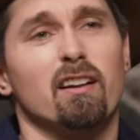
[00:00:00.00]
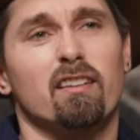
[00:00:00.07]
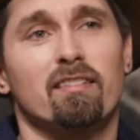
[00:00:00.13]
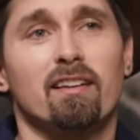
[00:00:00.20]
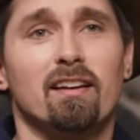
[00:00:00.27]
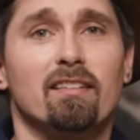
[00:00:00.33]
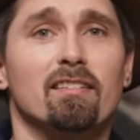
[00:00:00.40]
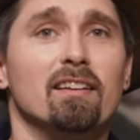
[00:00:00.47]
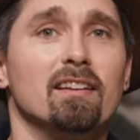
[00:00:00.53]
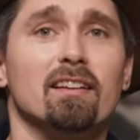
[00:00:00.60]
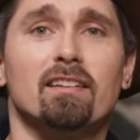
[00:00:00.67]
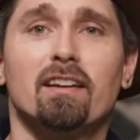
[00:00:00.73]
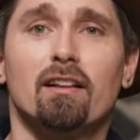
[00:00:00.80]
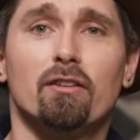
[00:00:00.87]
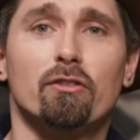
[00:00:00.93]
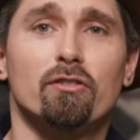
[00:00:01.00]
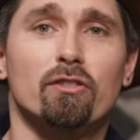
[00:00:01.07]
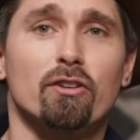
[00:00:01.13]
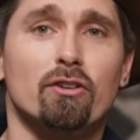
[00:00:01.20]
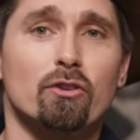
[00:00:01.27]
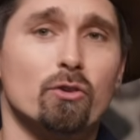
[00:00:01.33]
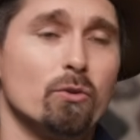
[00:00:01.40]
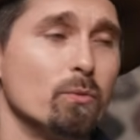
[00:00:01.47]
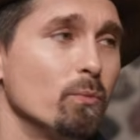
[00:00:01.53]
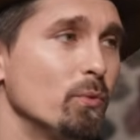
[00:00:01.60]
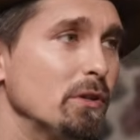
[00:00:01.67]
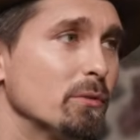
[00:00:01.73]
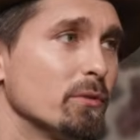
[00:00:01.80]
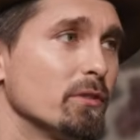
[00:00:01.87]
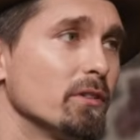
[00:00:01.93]
sightseeing in Yellowstone.
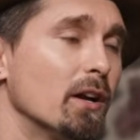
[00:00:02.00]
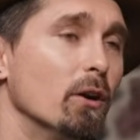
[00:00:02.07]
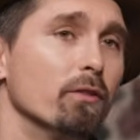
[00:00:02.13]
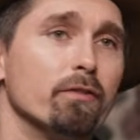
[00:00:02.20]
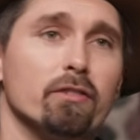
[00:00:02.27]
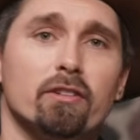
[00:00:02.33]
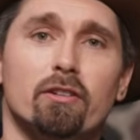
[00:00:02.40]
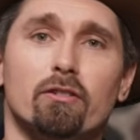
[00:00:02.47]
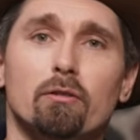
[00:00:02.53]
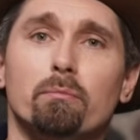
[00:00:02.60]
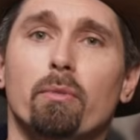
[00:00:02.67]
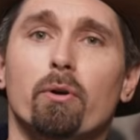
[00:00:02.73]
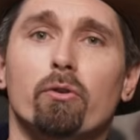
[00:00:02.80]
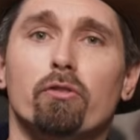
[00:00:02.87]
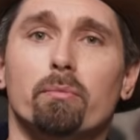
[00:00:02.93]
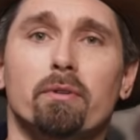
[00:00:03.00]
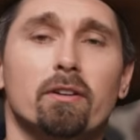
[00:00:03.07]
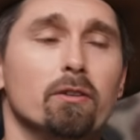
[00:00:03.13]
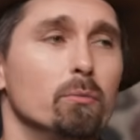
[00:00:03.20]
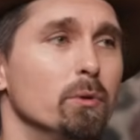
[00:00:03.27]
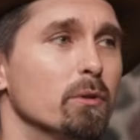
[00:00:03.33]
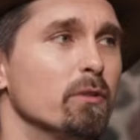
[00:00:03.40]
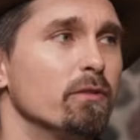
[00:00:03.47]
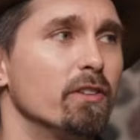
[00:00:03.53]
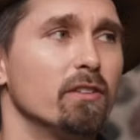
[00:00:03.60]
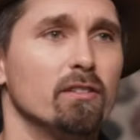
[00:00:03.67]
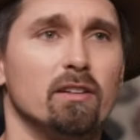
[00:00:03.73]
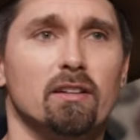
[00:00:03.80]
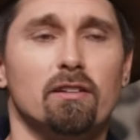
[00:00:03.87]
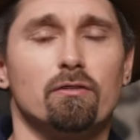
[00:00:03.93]
We were out for dinner in Bozeman. We were
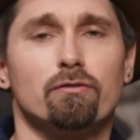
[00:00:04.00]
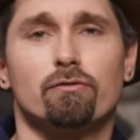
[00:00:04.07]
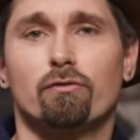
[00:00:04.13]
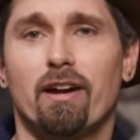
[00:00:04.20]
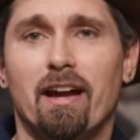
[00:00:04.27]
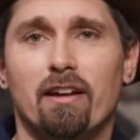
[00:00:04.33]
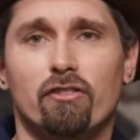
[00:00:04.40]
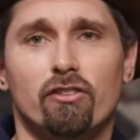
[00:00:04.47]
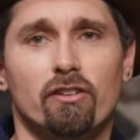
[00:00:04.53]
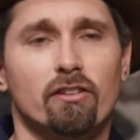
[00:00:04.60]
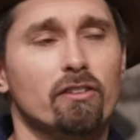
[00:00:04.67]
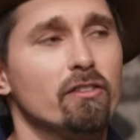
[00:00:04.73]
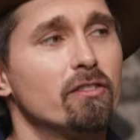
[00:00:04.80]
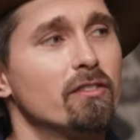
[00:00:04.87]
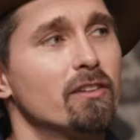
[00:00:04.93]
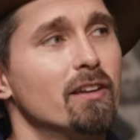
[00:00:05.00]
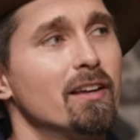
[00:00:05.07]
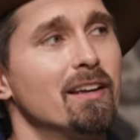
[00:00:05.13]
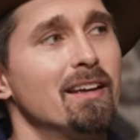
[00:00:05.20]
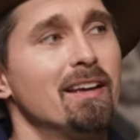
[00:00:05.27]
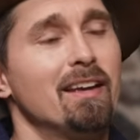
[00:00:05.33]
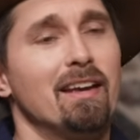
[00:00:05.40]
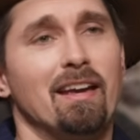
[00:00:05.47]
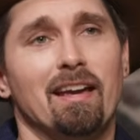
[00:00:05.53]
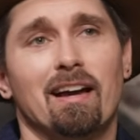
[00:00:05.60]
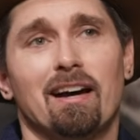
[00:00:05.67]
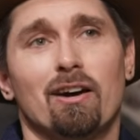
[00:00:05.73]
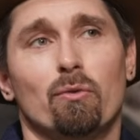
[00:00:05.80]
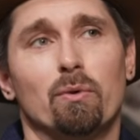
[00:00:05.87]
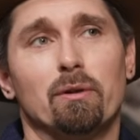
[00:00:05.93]
visiting ranches.
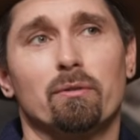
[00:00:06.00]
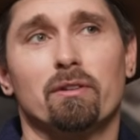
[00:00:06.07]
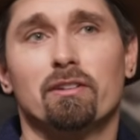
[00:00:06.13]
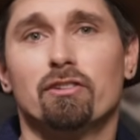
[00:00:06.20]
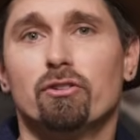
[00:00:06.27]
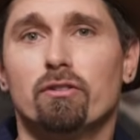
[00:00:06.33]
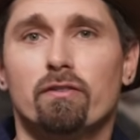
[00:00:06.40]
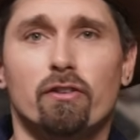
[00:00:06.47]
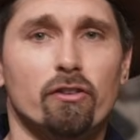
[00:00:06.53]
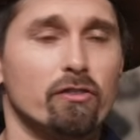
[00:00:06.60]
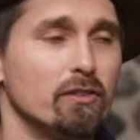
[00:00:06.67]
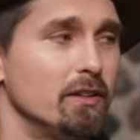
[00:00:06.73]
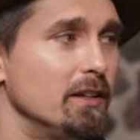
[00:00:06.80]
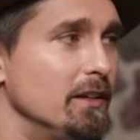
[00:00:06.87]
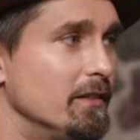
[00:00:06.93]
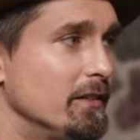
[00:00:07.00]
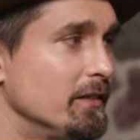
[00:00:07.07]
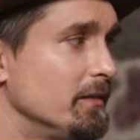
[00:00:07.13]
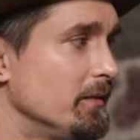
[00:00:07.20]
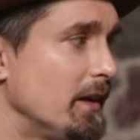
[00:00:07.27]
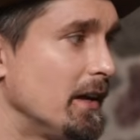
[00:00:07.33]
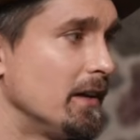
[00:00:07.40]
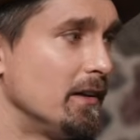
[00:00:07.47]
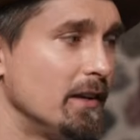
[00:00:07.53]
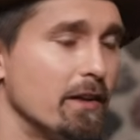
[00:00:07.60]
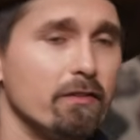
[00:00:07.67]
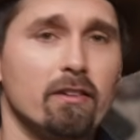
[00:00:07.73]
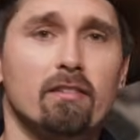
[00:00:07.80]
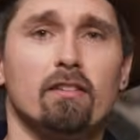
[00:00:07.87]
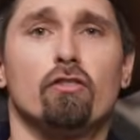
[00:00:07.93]
We were in universities, and in
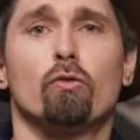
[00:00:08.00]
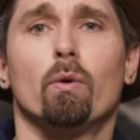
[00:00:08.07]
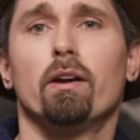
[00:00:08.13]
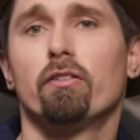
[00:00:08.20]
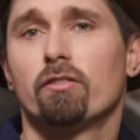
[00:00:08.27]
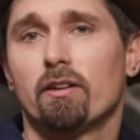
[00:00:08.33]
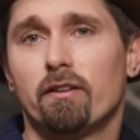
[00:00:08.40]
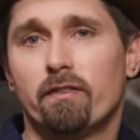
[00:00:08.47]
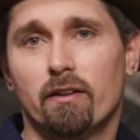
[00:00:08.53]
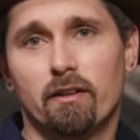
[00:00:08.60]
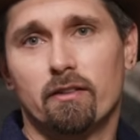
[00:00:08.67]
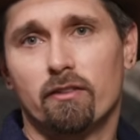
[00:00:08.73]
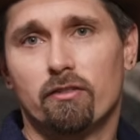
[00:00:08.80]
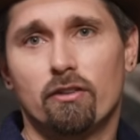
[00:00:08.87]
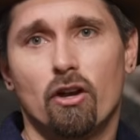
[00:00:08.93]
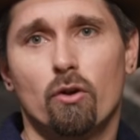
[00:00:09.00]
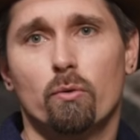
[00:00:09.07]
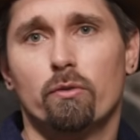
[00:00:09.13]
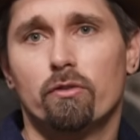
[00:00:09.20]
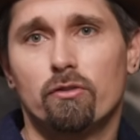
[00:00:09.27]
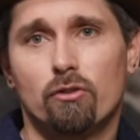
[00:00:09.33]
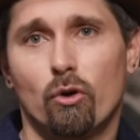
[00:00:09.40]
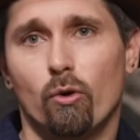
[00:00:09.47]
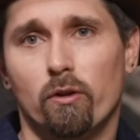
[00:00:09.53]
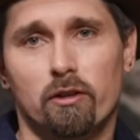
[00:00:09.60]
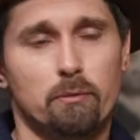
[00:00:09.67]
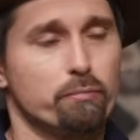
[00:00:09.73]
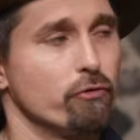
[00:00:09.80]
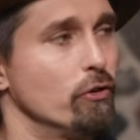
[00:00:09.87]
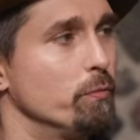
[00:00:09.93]
every situation, I felt like this coat was
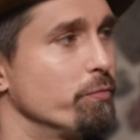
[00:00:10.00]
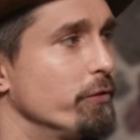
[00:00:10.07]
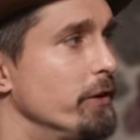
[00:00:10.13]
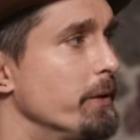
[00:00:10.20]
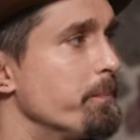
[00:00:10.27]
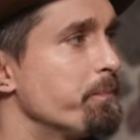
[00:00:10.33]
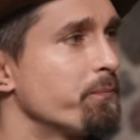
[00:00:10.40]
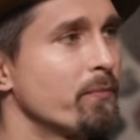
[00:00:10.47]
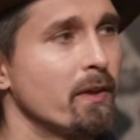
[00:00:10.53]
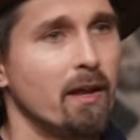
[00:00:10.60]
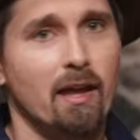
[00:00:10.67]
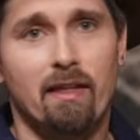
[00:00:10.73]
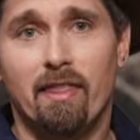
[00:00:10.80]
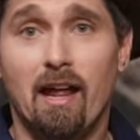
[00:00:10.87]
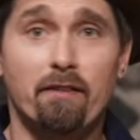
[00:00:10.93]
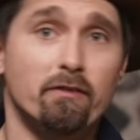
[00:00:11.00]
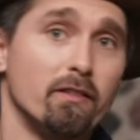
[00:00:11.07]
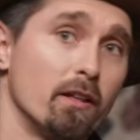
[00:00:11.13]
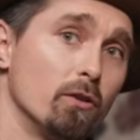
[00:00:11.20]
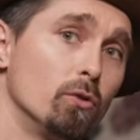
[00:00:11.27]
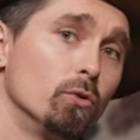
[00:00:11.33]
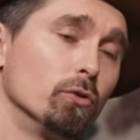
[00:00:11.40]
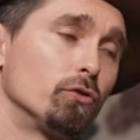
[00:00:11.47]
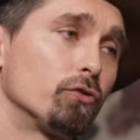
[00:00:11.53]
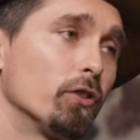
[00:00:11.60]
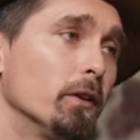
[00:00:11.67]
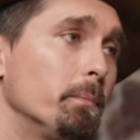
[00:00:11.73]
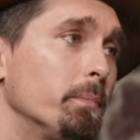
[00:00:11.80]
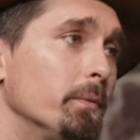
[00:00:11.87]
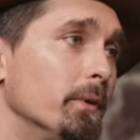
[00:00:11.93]
totally appropriate. And after that whole
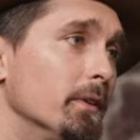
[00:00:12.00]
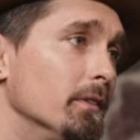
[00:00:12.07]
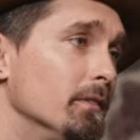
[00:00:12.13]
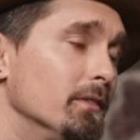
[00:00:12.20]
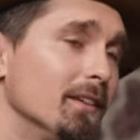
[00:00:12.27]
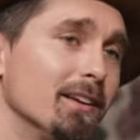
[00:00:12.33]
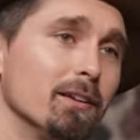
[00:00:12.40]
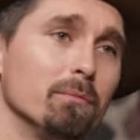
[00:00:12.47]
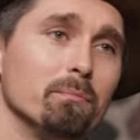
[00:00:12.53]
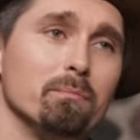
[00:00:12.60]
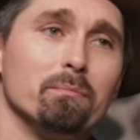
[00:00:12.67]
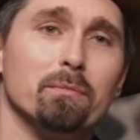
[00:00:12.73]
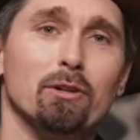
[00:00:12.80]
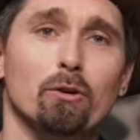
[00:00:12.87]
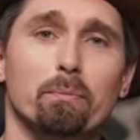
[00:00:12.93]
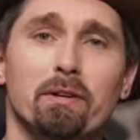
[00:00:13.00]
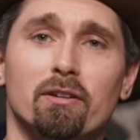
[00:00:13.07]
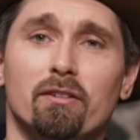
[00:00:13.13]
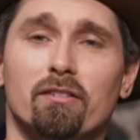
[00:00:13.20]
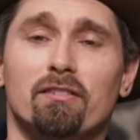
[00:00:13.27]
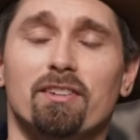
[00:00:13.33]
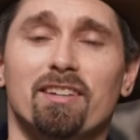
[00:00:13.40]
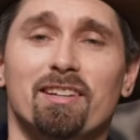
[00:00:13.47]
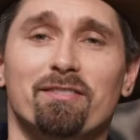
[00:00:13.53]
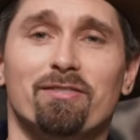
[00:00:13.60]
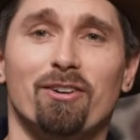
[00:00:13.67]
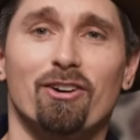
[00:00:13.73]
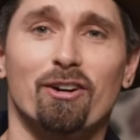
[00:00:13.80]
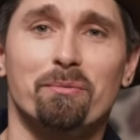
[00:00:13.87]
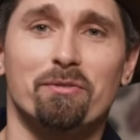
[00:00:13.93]
trip and being on stinky
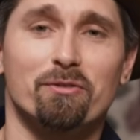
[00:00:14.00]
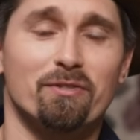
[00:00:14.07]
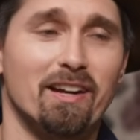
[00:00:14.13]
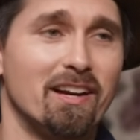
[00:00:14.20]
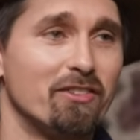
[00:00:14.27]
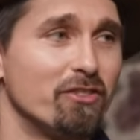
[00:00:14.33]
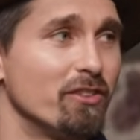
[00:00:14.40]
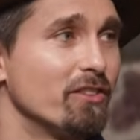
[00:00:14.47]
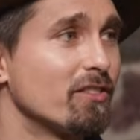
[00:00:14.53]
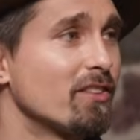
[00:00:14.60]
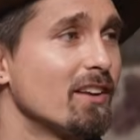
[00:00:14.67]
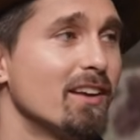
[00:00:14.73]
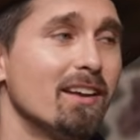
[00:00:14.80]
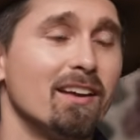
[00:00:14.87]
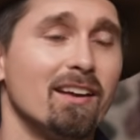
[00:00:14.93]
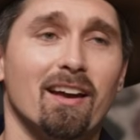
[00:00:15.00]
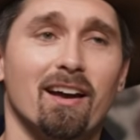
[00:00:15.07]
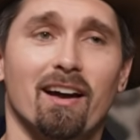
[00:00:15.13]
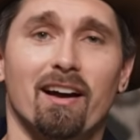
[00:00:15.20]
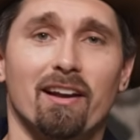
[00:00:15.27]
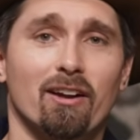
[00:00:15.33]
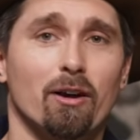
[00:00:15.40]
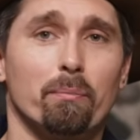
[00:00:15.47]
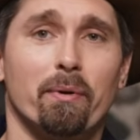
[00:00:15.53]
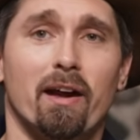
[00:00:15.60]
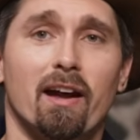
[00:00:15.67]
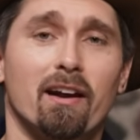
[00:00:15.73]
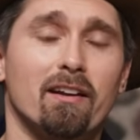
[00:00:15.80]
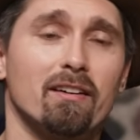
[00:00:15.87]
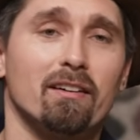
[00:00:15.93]
farms and ranches, I got
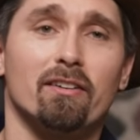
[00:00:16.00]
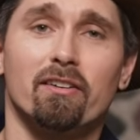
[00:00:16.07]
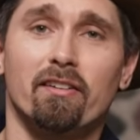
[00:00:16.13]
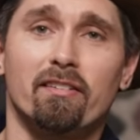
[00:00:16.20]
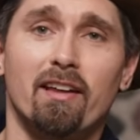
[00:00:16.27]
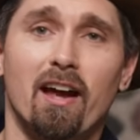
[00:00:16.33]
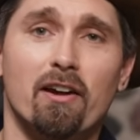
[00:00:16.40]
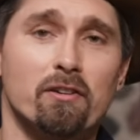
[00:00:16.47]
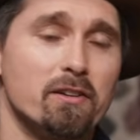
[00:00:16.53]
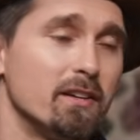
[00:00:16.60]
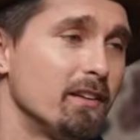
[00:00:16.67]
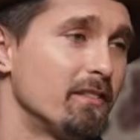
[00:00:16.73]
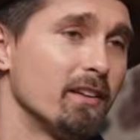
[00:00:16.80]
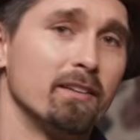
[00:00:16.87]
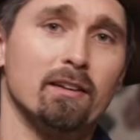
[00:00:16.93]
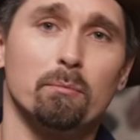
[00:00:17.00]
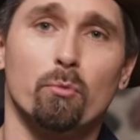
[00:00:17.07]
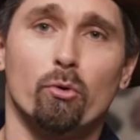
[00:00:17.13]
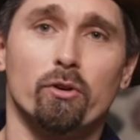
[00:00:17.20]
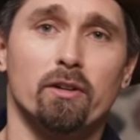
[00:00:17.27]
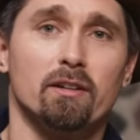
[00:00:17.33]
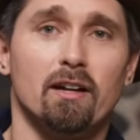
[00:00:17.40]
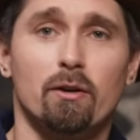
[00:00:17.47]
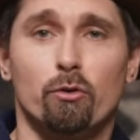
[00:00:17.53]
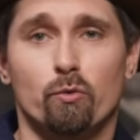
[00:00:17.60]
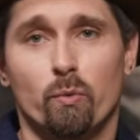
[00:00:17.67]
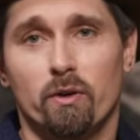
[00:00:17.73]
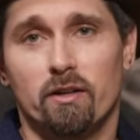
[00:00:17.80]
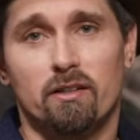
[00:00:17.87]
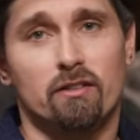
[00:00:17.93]
back on a Saturday. Sunday morning, I
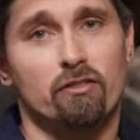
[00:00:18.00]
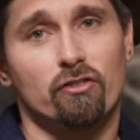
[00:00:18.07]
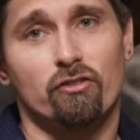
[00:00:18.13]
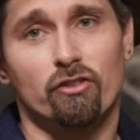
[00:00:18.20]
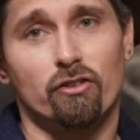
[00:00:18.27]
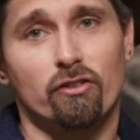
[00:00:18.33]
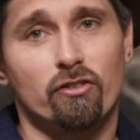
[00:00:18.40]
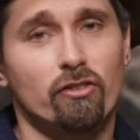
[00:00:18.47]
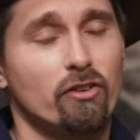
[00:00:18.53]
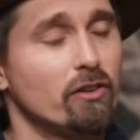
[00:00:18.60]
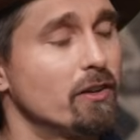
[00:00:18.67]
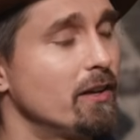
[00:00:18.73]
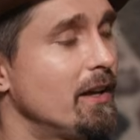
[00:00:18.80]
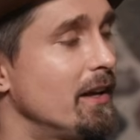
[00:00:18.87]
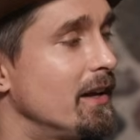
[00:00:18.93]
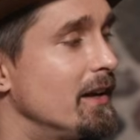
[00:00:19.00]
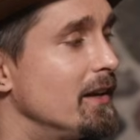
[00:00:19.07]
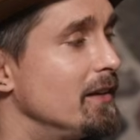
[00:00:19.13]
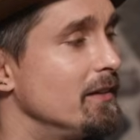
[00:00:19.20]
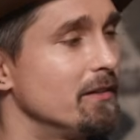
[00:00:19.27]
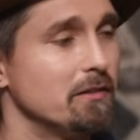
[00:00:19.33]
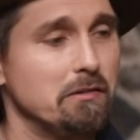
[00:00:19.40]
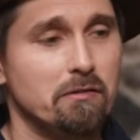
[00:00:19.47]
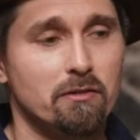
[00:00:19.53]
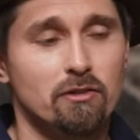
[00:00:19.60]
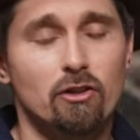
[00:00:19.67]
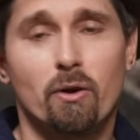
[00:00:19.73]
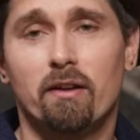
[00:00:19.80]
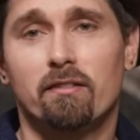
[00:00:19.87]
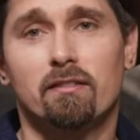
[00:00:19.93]
was wearing it to church, and
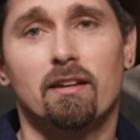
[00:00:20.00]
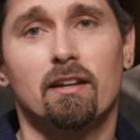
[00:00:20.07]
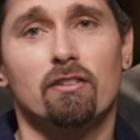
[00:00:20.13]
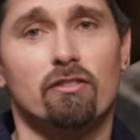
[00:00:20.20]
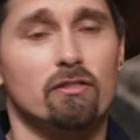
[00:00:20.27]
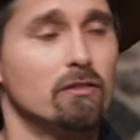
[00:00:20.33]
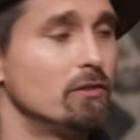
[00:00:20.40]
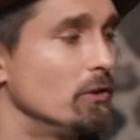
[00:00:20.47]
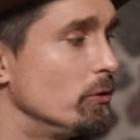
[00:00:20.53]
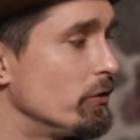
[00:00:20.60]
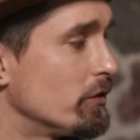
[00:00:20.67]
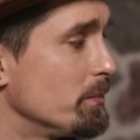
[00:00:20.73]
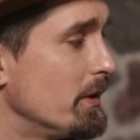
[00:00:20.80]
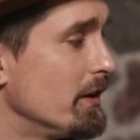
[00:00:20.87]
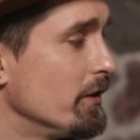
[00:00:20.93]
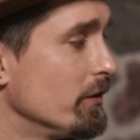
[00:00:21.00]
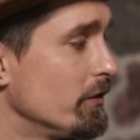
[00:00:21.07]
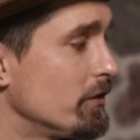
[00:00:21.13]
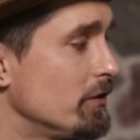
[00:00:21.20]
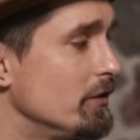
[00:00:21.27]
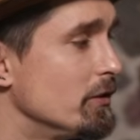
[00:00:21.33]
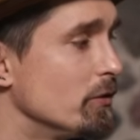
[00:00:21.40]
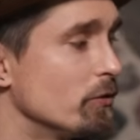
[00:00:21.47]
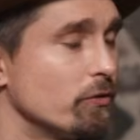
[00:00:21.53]
no hesitation, no smells, no